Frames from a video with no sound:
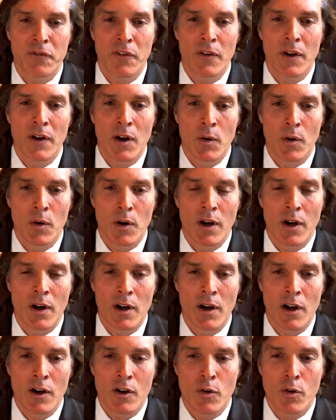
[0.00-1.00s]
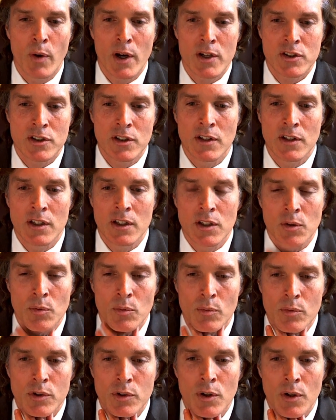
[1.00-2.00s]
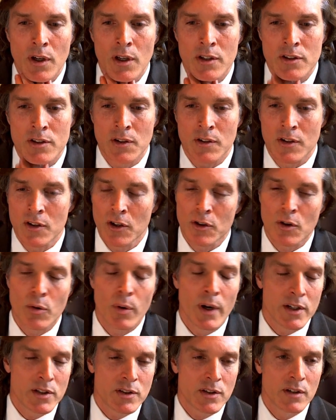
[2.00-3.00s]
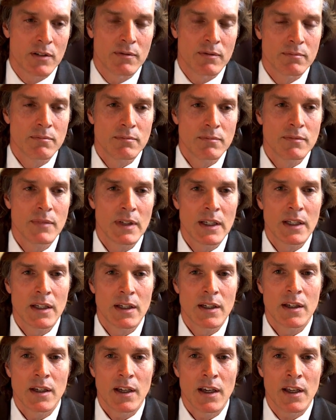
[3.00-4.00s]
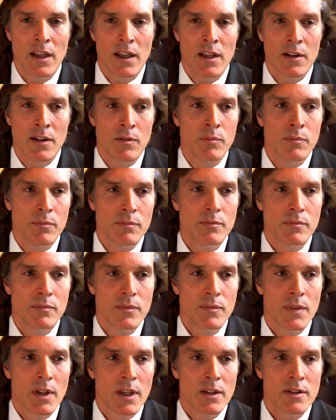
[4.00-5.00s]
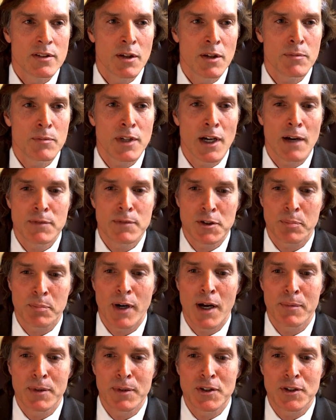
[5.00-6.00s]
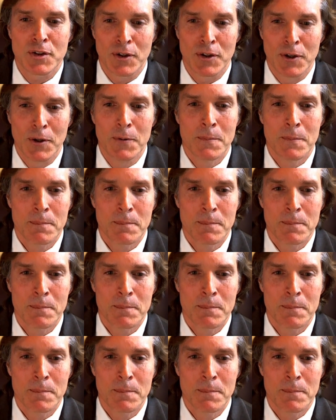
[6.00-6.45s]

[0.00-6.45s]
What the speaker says: a question that it's a good question, and sometimes it's probably true.